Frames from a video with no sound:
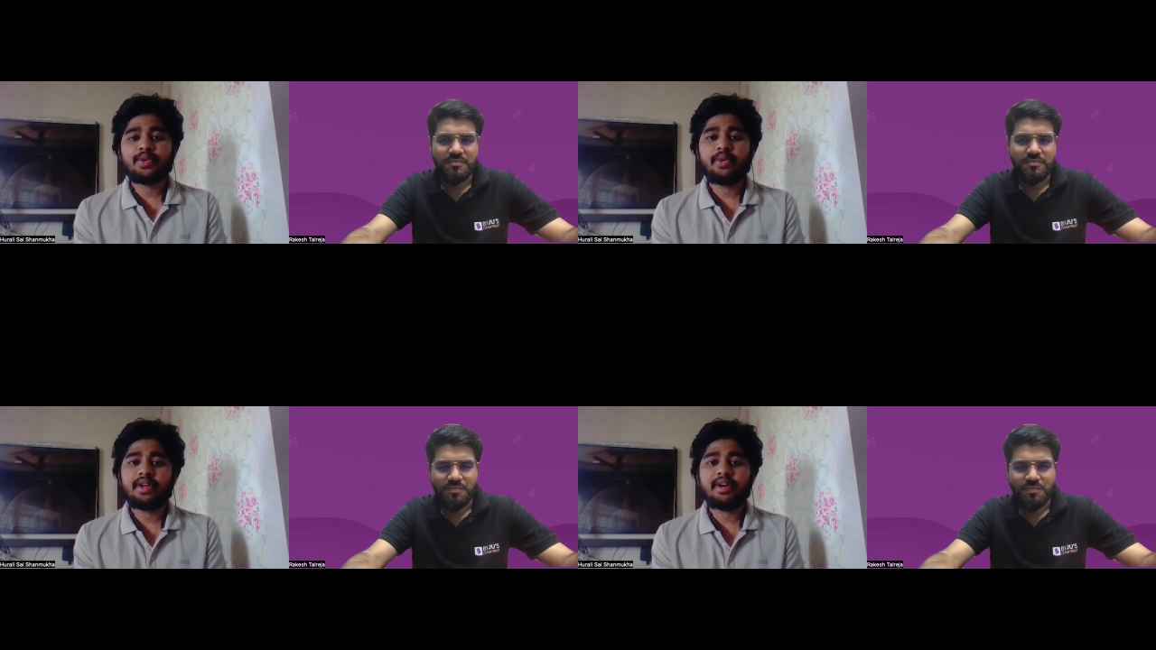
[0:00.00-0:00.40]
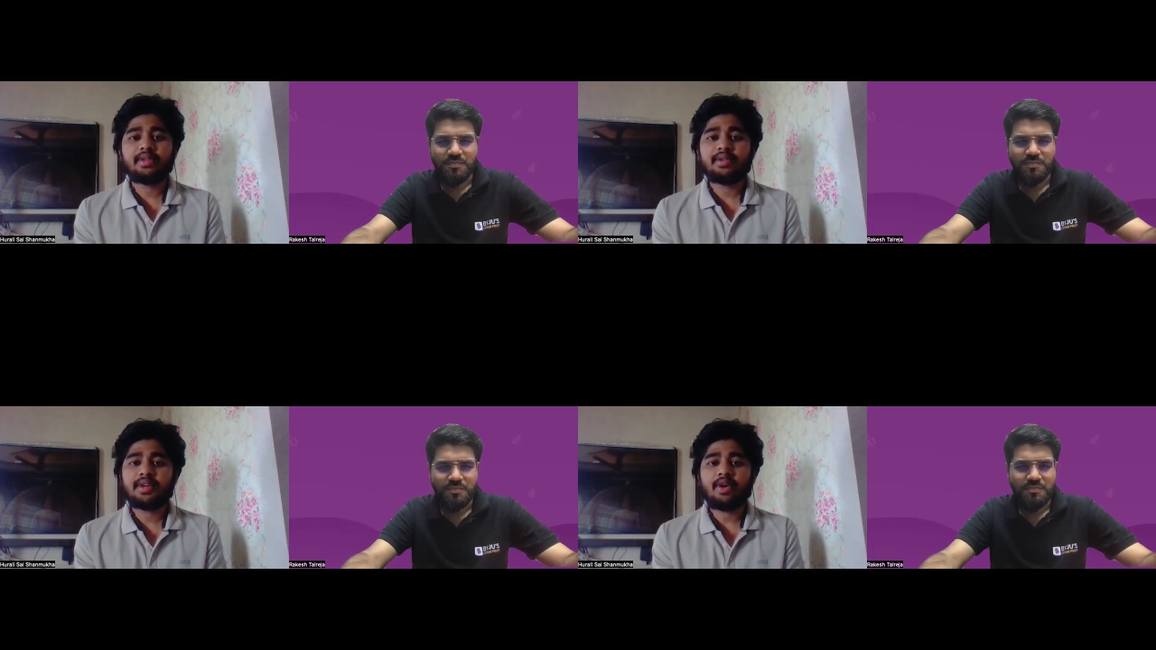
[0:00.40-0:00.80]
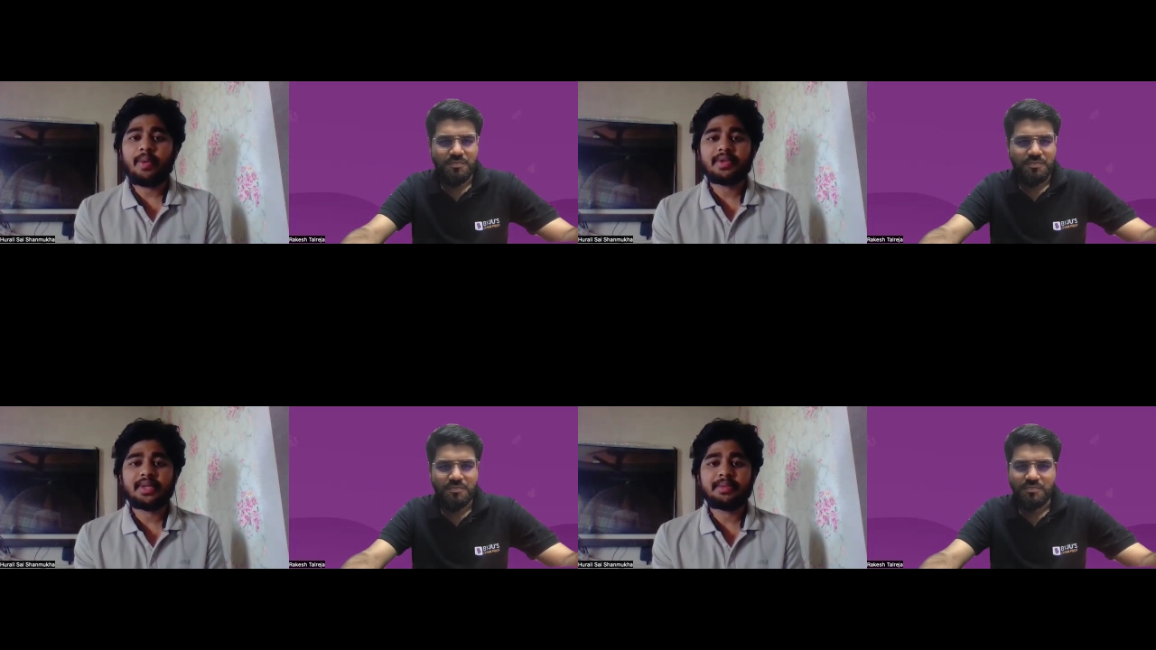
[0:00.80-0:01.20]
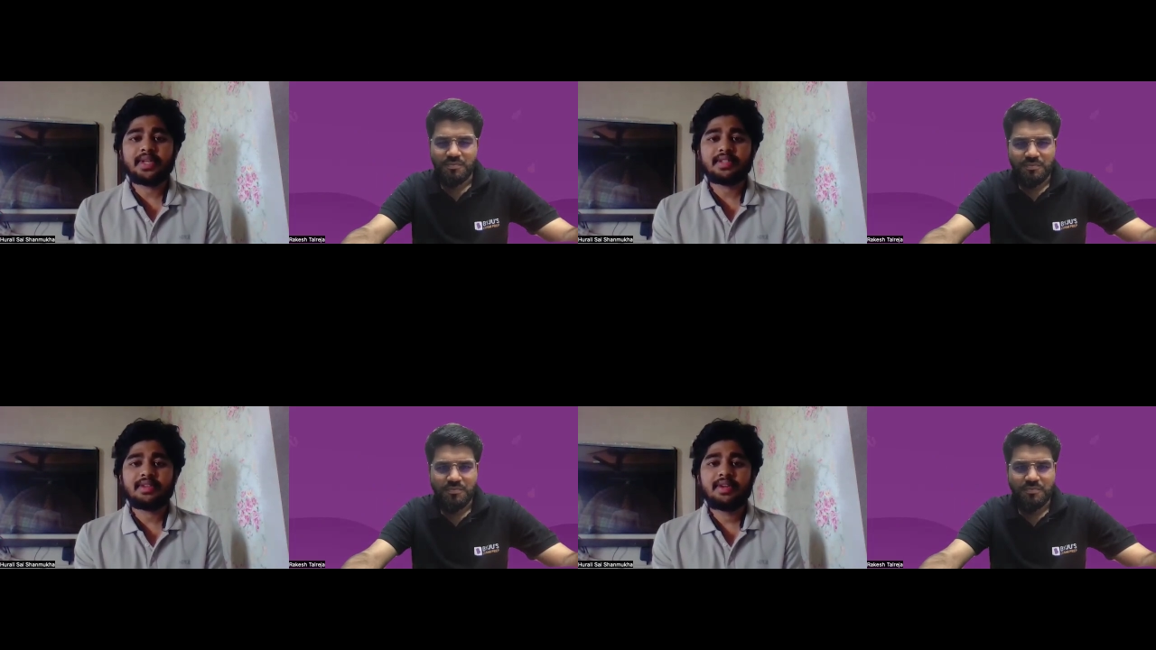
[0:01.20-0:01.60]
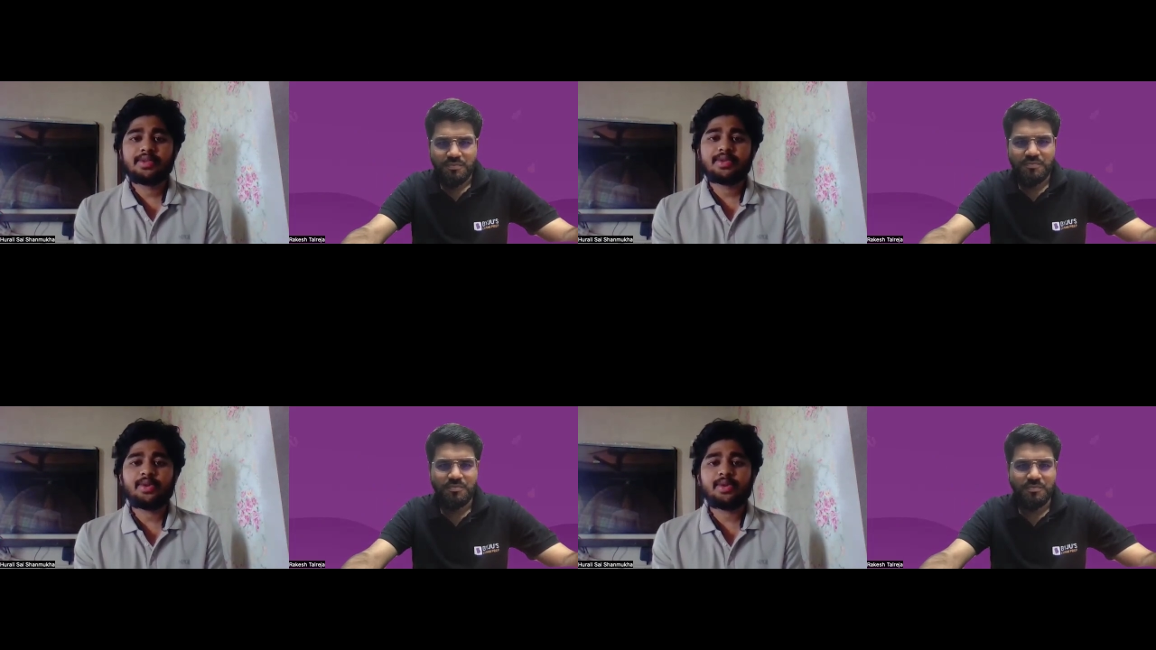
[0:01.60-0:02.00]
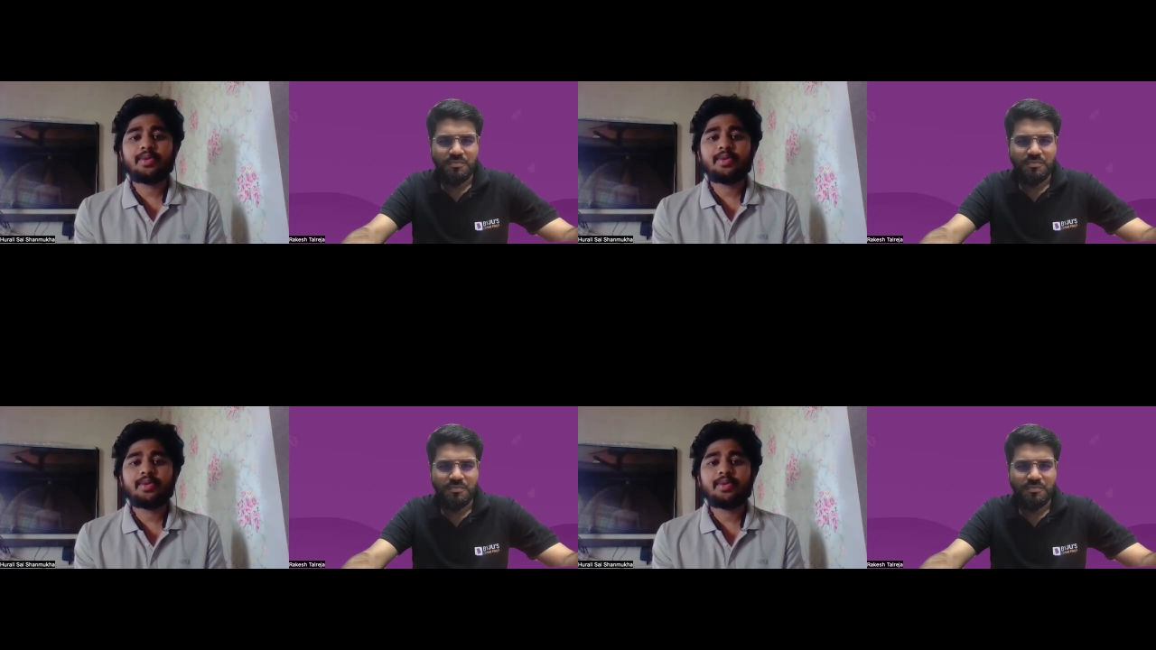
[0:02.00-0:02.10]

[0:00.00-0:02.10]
Speaker 1: was scoring on the common subjects. So mm.